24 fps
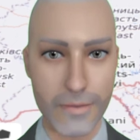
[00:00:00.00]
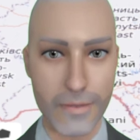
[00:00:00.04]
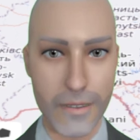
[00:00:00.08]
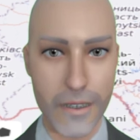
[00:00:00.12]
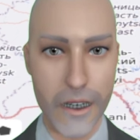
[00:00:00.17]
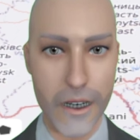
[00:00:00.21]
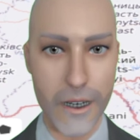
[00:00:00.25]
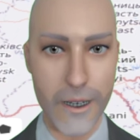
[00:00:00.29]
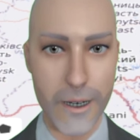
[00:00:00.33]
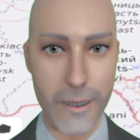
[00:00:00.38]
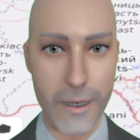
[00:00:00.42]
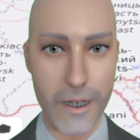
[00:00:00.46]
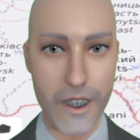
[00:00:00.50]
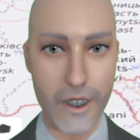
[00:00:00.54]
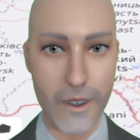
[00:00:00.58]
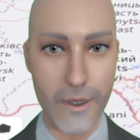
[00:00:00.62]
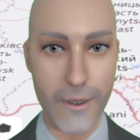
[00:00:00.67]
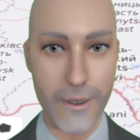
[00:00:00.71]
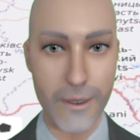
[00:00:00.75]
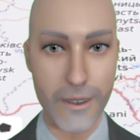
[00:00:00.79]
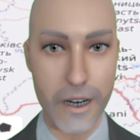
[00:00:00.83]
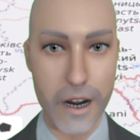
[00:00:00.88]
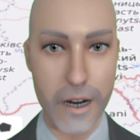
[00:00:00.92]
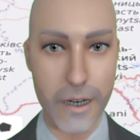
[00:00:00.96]
Thank you so much for
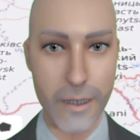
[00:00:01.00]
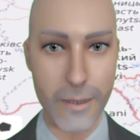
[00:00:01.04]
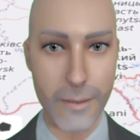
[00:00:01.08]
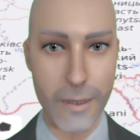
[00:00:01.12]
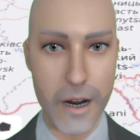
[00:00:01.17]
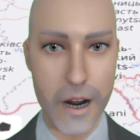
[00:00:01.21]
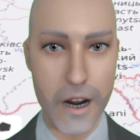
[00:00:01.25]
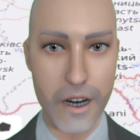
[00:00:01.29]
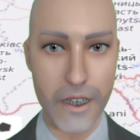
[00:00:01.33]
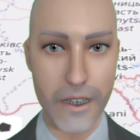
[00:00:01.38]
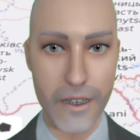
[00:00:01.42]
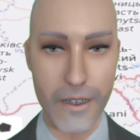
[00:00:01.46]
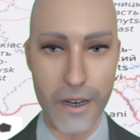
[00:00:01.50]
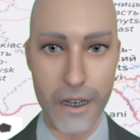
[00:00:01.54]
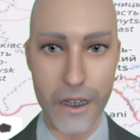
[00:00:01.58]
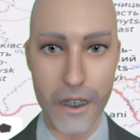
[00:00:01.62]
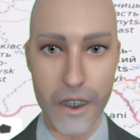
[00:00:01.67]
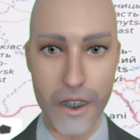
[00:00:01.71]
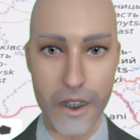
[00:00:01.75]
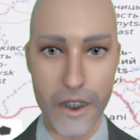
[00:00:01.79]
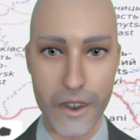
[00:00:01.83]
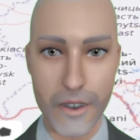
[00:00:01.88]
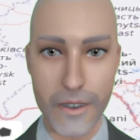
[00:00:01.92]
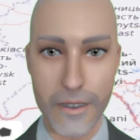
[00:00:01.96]
stopping by.
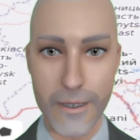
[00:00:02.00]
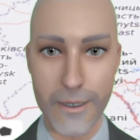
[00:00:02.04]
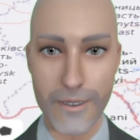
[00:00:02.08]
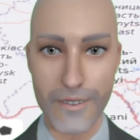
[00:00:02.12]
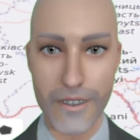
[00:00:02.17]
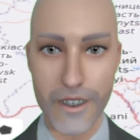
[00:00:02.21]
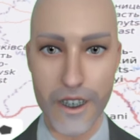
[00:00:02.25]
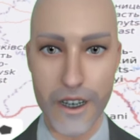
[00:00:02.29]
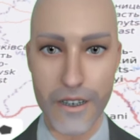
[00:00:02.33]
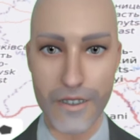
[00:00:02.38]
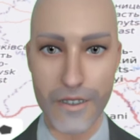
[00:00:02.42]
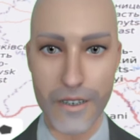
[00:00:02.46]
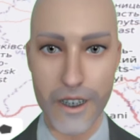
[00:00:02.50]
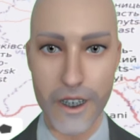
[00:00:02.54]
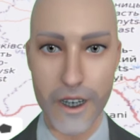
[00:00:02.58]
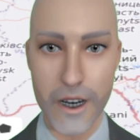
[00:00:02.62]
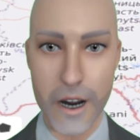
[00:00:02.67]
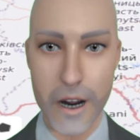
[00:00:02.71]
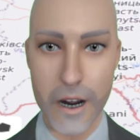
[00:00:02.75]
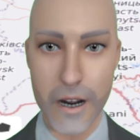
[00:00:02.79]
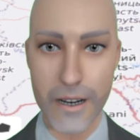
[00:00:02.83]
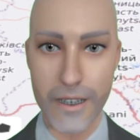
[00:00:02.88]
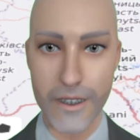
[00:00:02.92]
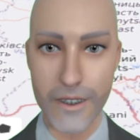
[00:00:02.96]
Mythical, Miss Fishy
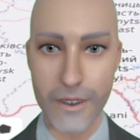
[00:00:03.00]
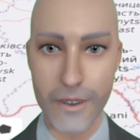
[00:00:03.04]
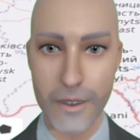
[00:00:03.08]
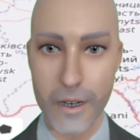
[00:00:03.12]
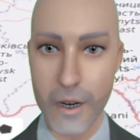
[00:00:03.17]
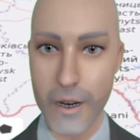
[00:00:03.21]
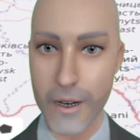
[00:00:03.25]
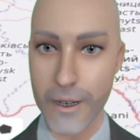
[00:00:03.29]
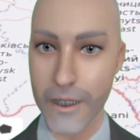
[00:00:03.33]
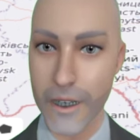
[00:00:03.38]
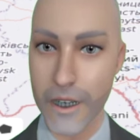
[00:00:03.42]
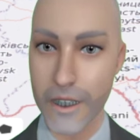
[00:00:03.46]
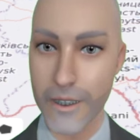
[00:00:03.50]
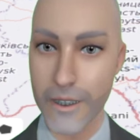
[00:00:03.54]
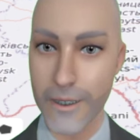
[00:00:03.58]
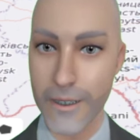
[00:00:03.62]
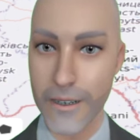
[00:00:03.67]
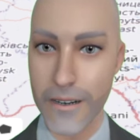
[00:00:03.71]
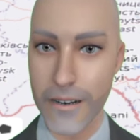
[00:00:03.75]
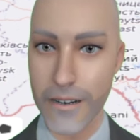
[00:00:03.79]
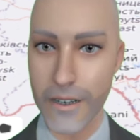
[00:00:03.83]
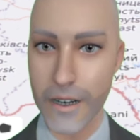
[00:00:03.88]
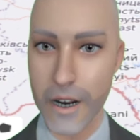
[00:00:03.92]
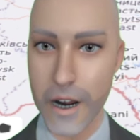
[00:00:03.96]
Fishiator, always good to
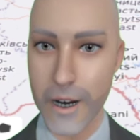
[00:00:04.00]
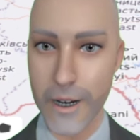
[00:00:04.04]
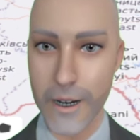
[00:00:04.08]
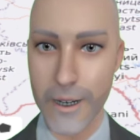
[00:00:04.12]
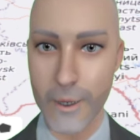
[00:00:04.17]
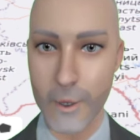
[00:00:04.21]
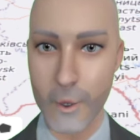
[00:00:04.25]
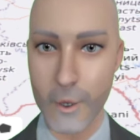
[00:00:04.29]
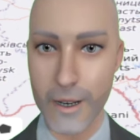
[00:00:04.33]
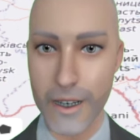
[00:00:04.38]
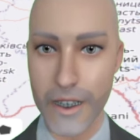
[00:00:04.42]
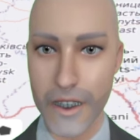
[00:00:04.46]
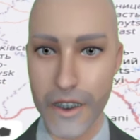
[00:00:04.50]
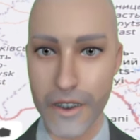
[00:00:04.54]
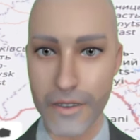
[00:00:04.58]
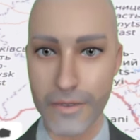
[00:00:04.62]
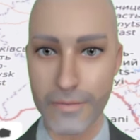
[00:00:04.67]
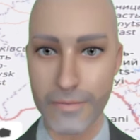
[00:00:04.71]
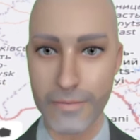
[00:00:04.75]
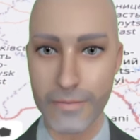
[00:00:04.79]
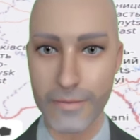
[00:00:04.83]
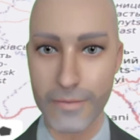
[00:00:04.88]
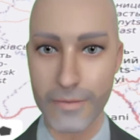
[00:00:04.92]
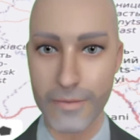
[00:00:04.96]
see you guys as well.
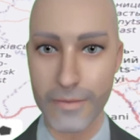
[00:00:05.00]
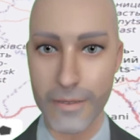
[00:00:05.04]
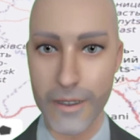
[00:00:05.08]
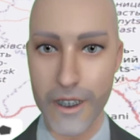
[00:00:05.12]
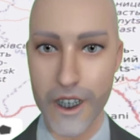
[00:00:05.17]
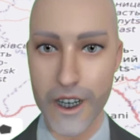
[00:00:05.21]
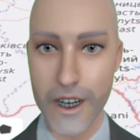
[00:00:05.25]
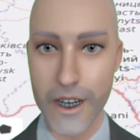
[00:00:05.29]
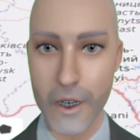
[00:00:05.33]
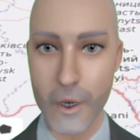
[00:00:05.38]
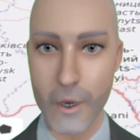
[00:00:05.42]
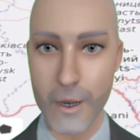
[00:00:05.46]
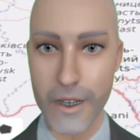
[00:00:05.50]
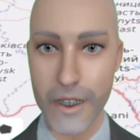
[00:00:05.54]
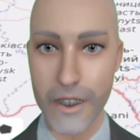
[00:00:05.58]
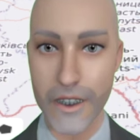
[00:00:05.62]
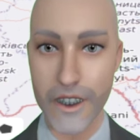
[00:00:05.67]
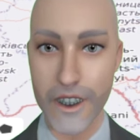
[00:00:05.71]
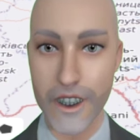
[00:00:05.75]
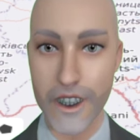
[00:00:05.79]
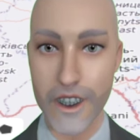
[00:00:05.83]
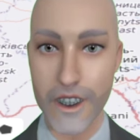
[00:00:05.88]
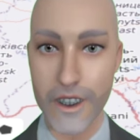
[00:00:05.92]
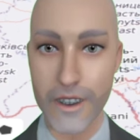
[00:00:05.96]
Michelle
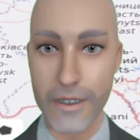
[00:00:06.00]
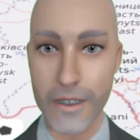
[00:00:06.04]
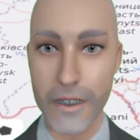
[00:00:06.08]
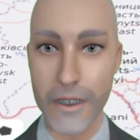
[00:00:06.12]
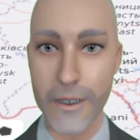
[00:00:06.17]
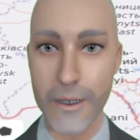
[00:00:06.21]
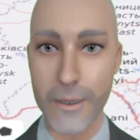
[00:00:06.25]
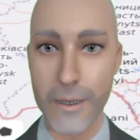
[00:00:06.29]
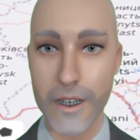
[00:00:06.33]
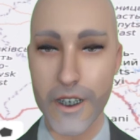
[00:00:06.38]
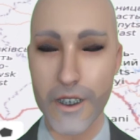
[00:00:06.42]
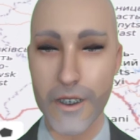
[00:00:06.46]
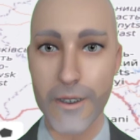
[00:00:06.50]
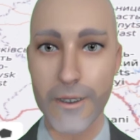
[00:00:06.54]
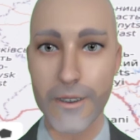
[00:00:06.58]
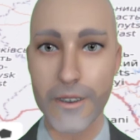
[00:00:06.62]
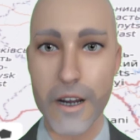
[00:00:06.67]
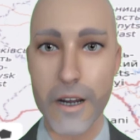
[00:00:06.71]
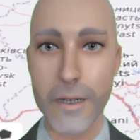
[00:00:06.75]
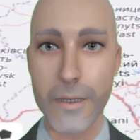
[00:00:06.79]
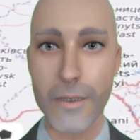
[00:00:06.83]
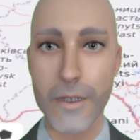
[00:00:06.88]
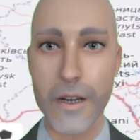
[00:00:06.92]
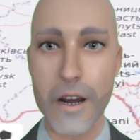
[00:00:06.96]
Welch, thank you so much for
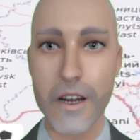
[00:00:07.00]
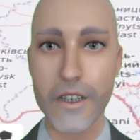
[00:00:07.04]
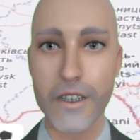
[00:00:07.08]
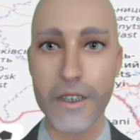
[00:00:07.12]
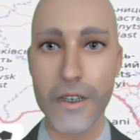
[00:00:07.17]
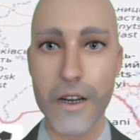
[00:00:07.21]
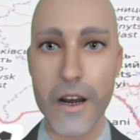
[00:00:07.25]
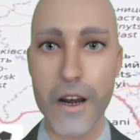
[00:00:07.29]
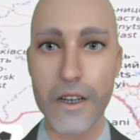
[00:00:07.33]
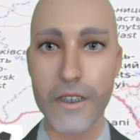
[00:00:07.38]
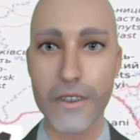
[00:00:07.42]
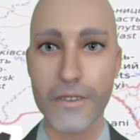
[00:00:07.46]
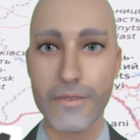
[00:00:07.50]
stopping by tonight.